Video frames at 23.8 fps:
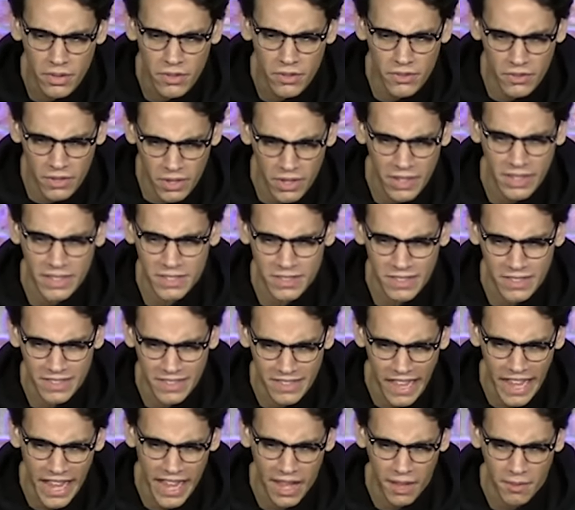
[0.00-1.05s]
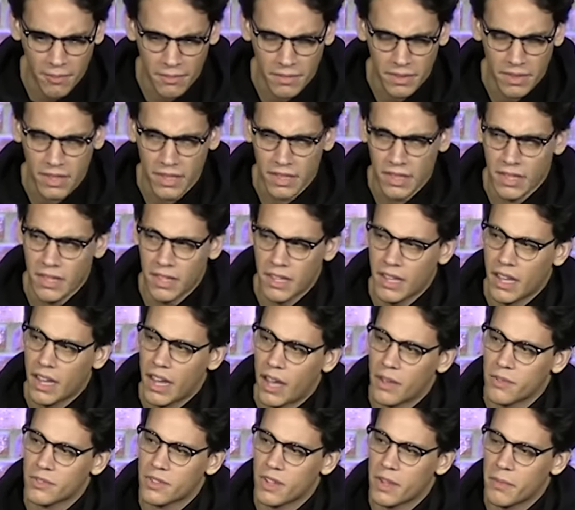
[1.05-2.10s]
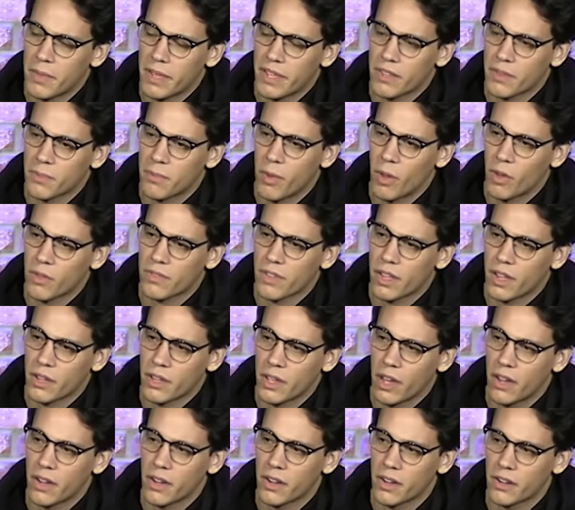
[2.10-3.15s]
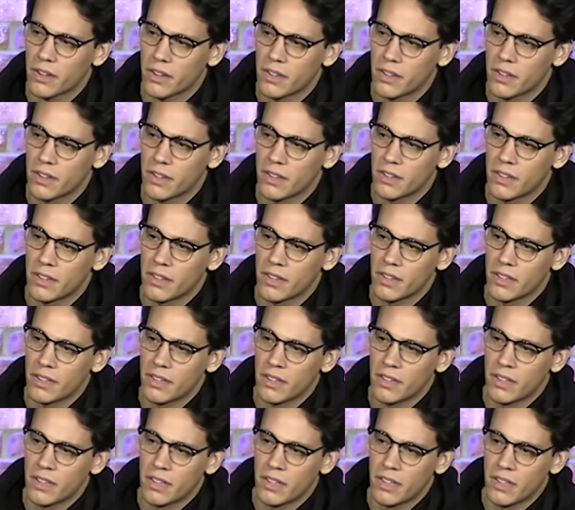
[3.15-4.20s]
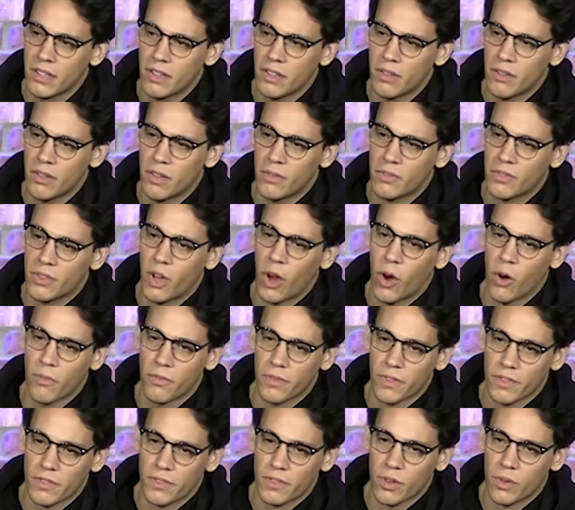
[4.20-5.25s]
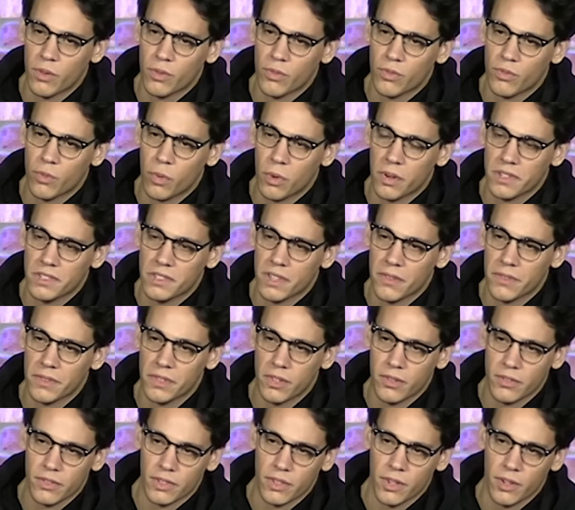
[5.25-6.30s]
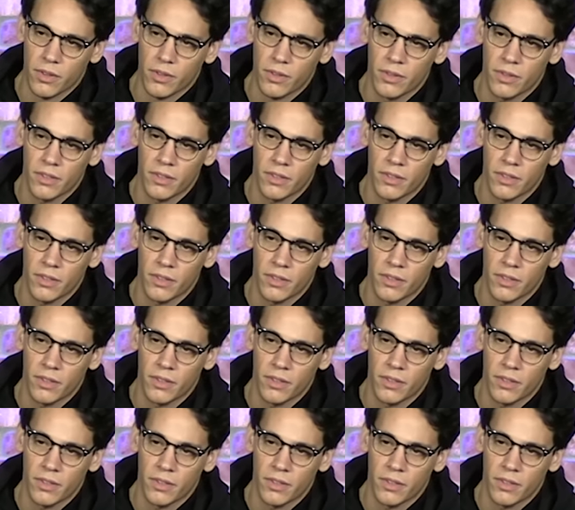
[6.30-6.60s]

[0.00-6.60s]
Six? Damn. I was trying to make us both sound younger. it was COVID, so it was 27 years ago.